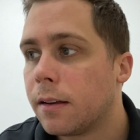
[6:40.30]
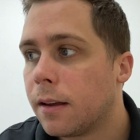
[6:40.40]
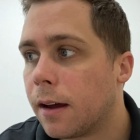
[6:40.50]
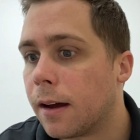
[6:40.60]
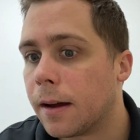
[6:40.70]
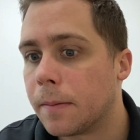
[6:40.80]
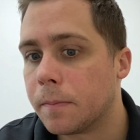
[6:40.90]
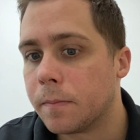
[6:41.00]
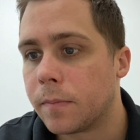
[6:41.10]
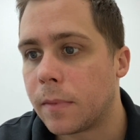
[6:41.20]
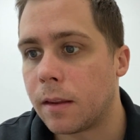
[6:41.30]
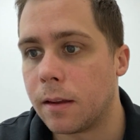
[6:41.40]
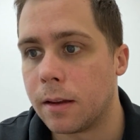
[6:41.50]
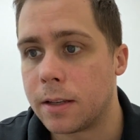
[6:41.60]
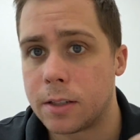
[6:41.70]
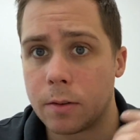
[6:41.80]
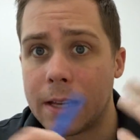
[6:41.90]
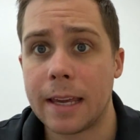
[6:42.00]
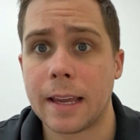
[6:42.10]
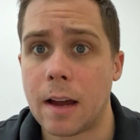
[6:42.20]
So
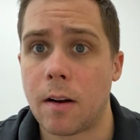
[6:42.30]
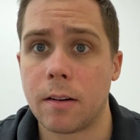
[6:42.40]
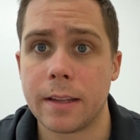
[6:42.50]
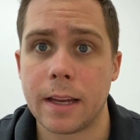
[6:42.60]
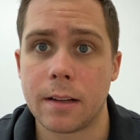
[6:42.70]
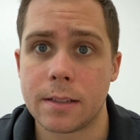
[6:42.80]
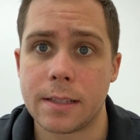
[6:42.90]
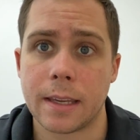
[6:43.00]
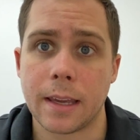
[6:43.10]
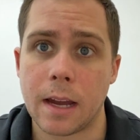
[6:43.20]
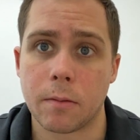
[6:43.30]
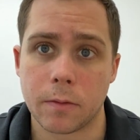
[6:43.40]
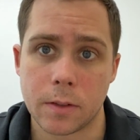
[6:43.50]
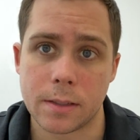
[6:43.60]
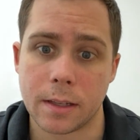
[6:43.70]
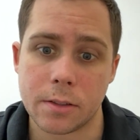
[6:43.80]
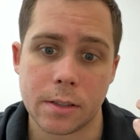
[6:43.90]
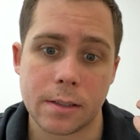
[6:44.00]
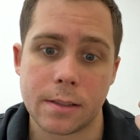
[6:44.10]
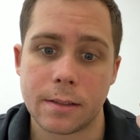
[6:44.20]
taking out RDLs, taking out reverse
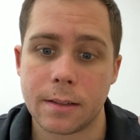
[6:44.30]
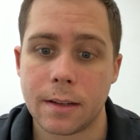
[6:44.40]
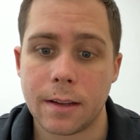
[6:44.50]
lunges,